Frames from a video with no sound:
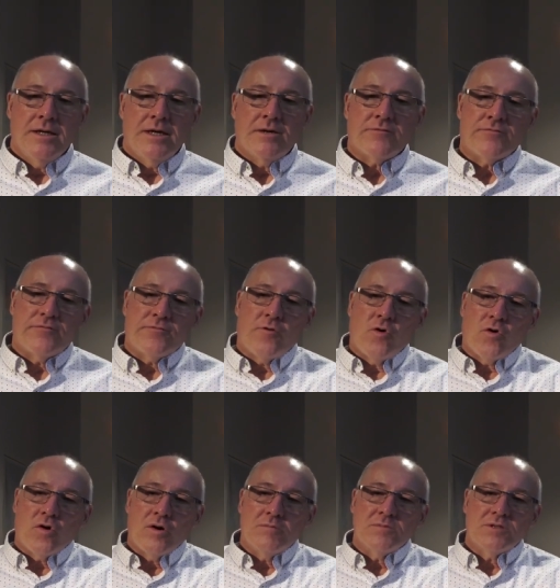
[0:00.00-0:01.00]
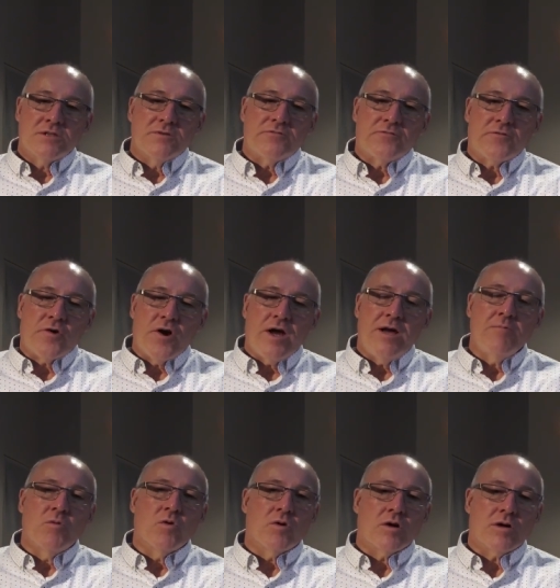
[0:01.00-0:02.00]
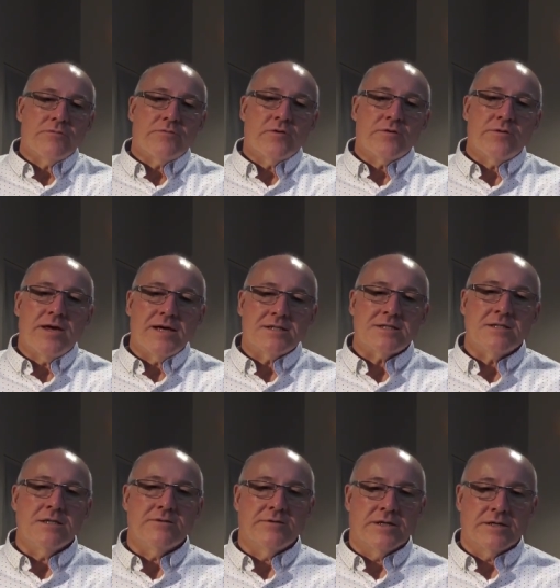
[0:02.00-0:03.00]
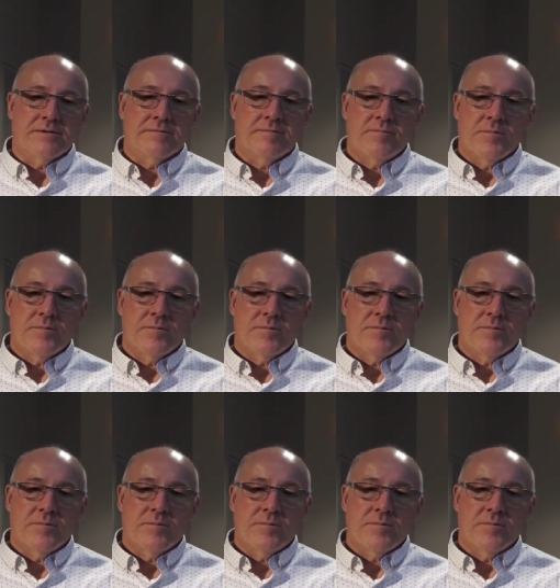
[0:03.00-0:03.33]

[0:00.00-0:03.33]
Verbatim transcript: It forms the framework for thanksgiving.